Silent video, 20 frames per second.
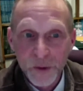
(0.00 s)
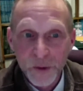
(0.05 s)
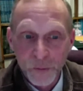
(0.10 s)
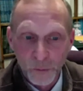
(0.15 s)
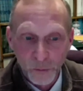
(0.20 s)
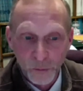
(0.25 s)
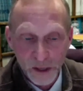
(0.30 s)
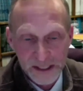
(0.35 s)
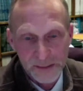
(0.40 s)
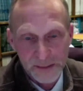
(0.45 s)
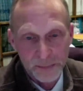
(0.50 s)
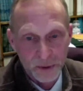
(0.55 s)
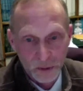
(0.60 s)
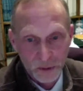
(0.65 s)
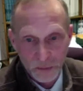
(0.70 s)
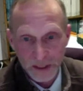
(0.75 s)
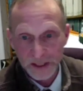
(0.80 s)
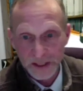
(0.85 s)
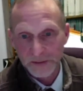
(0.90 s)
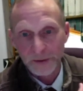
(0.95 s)
once per
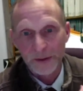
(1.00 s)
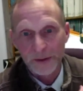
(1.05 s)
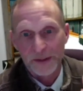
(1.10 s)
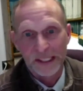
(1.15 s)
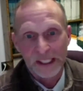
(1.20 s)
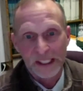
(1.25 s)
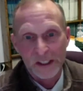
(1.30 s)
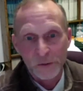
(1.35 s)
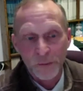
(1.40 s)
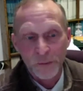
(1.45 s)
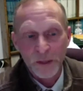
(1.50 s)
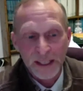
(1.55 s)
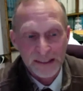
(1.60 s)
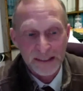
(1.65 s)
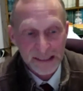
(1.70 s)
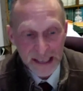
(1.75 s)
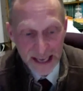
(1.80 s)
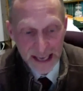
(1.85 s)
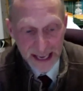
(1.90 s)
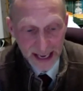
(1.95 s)
week for 6 weeks.